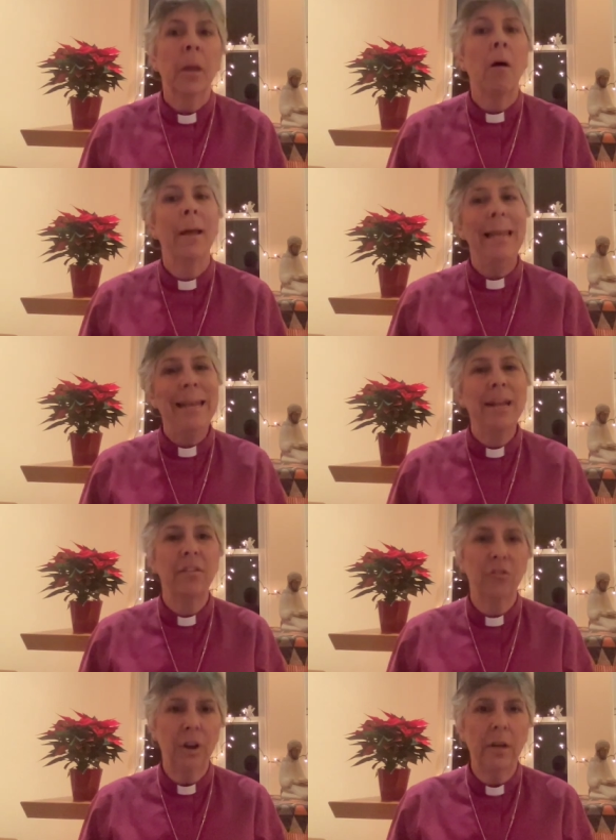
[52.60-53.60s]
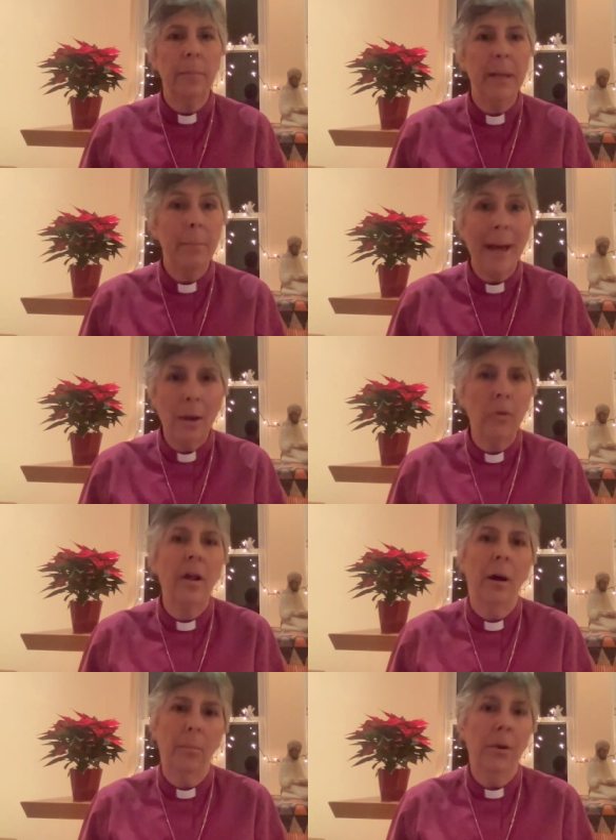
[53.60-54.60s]
are inextricably bound
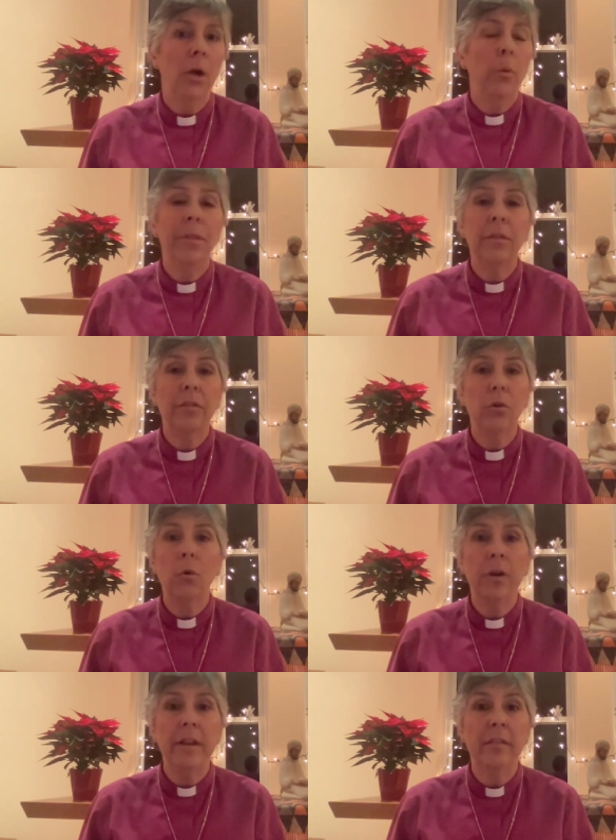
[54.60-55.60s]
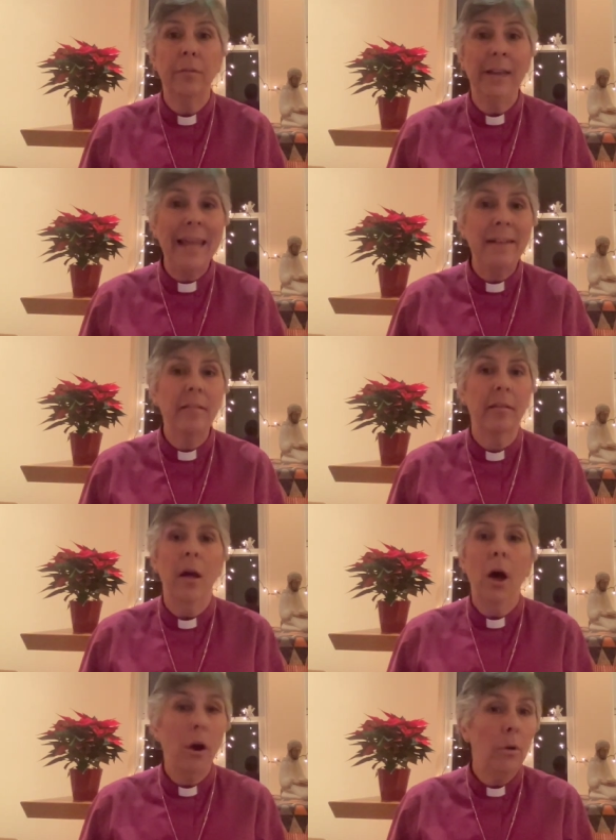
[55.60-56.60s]
up with the stories of Lent,
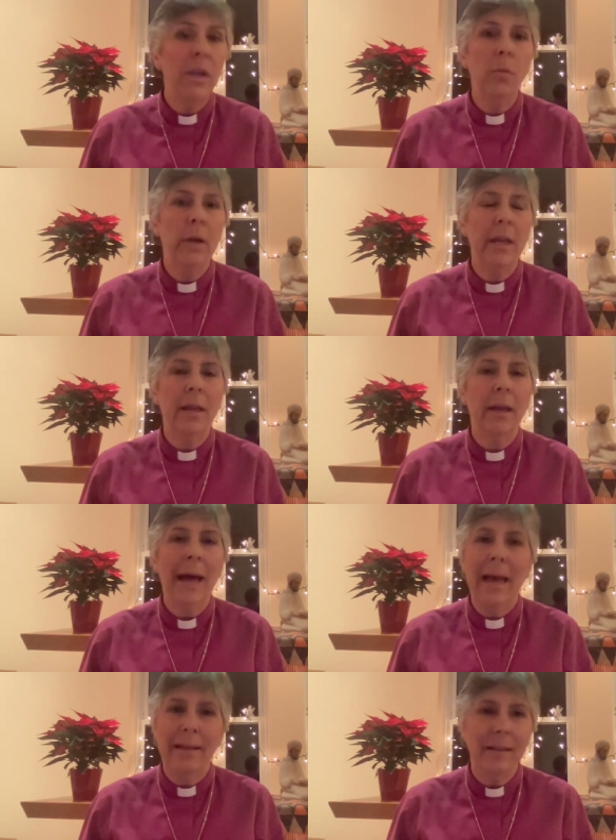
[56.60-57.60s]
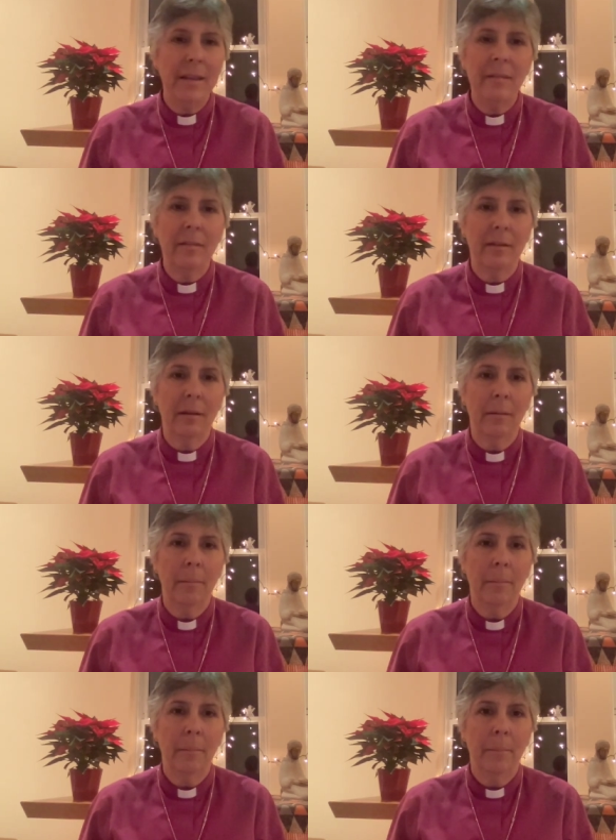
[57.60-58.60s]
Holy Week, and Easter.
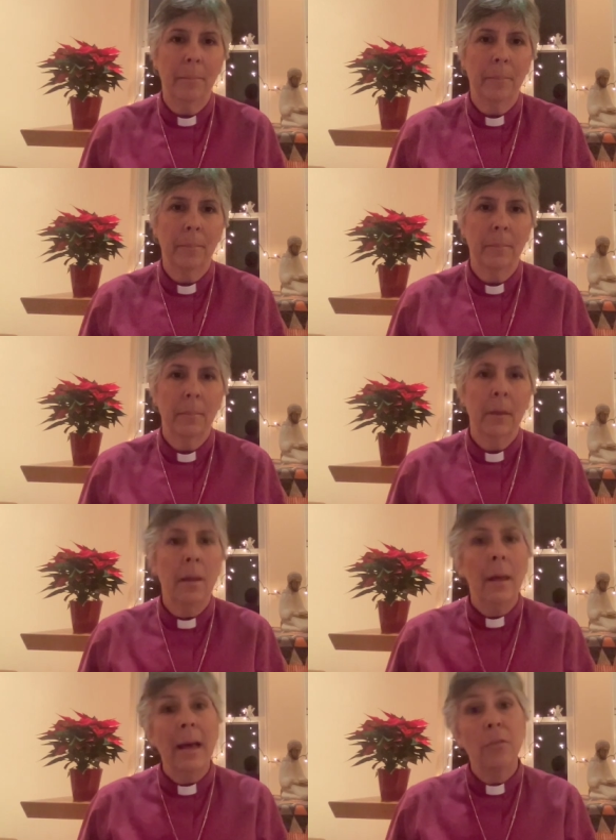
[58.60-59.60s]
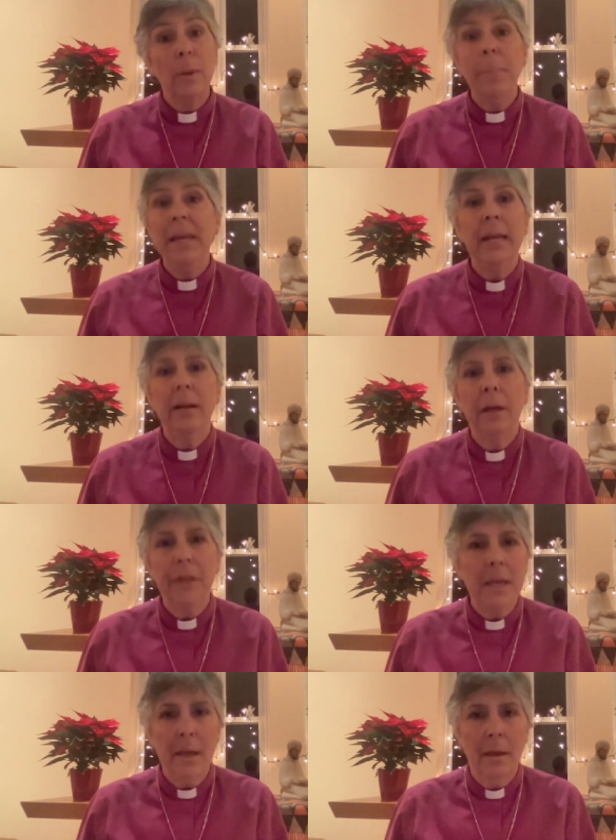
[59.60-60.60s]
As we begin
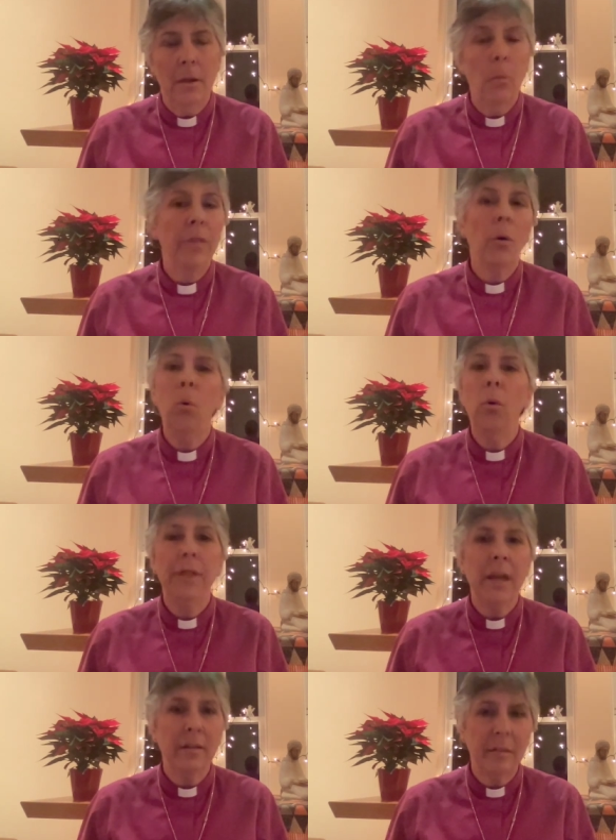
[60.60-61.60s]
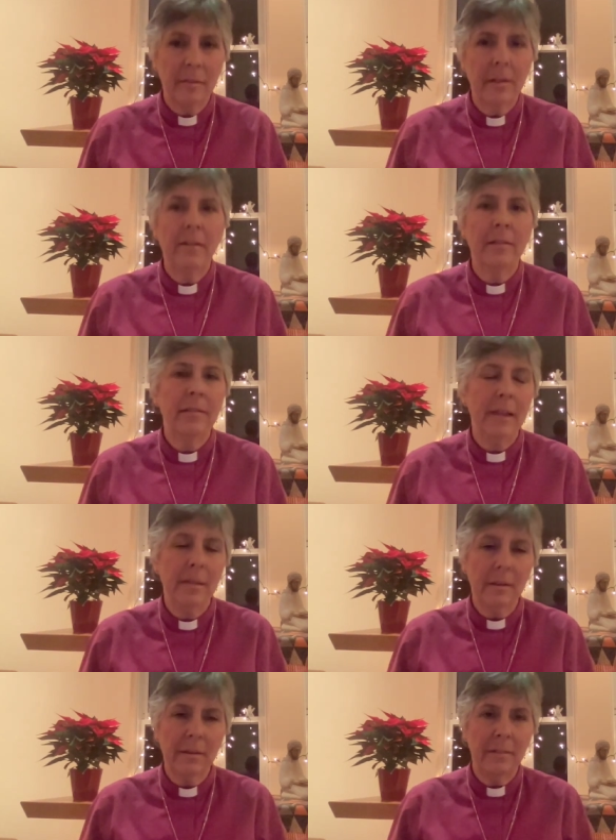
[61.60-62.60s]
another year with all the uncertainty
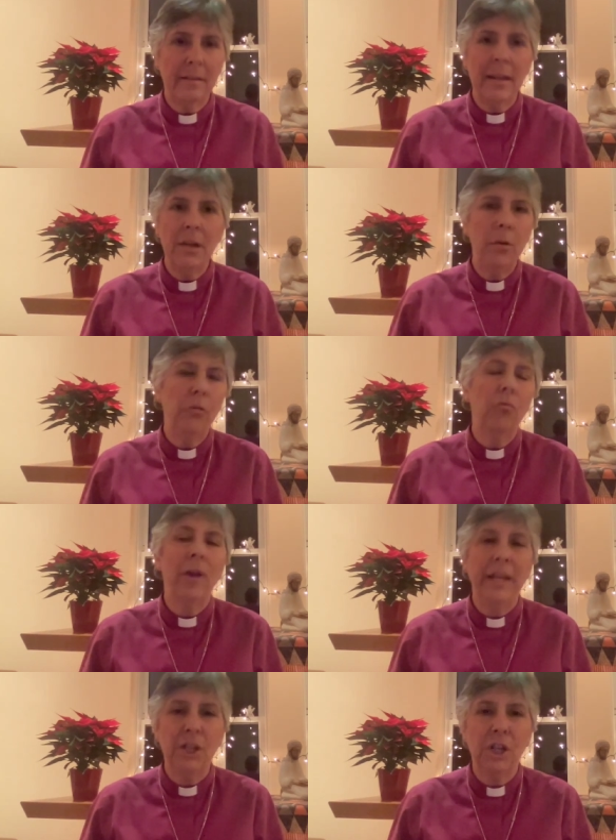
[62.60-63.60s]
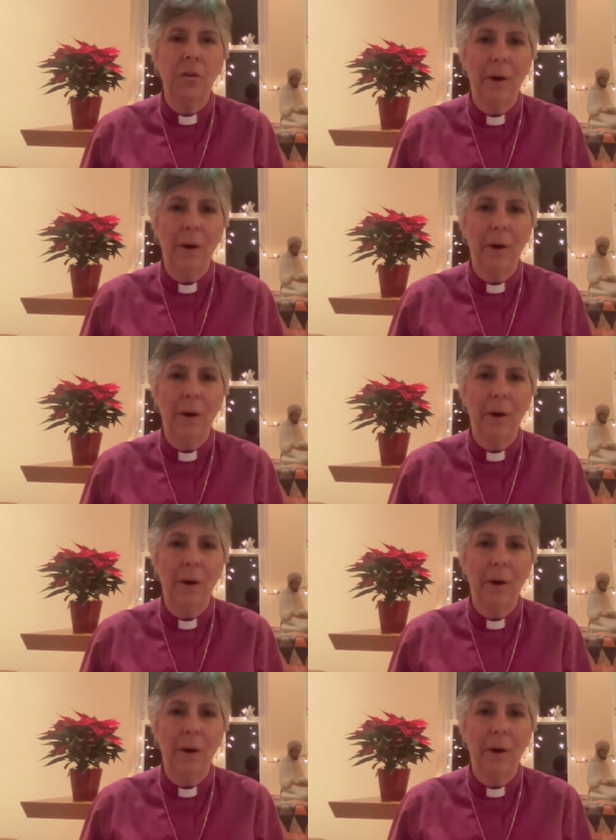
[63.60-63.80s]
that continues raging